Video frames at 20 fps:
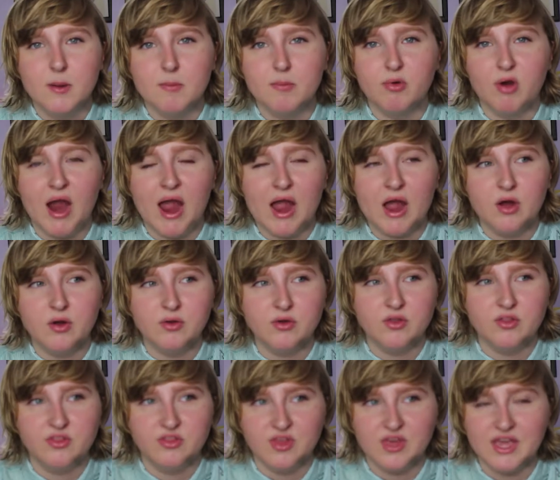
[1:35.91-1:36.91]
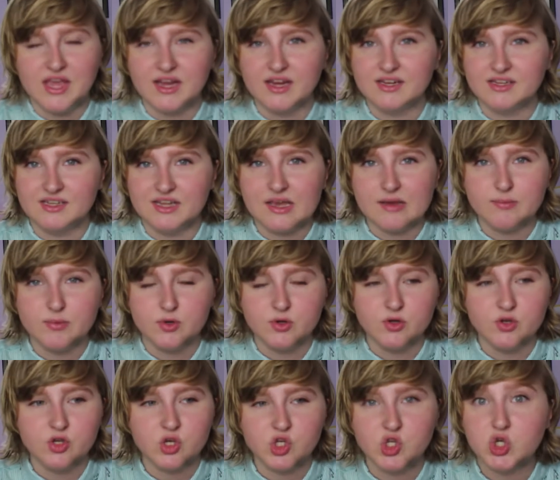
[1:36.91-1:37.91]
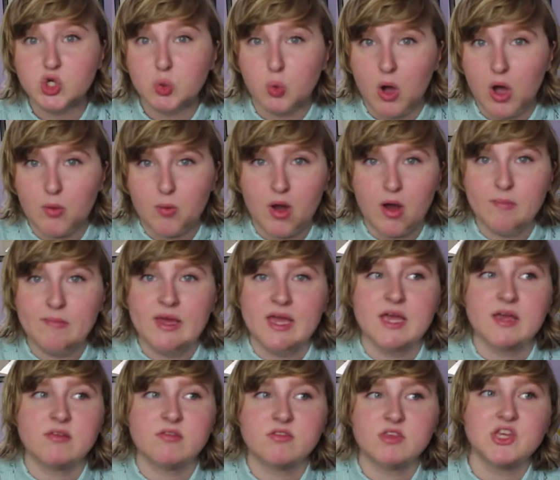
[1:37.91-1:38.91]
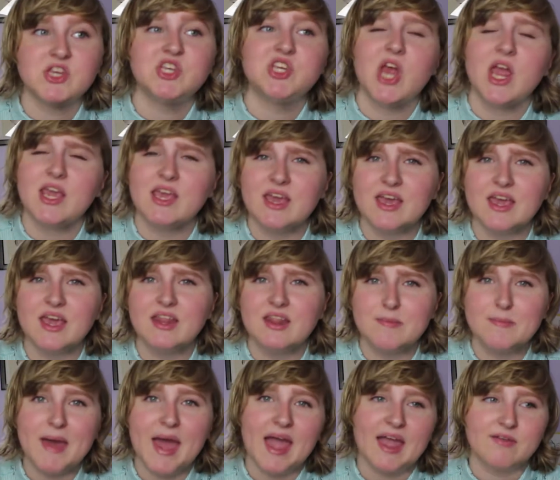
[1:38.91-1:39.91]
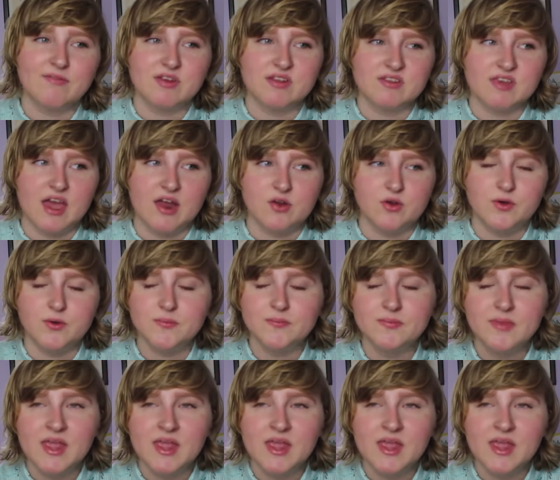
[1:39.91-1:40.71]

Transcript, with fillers: brown thing labeled Chihuahua mix shaking in the back of its kennel.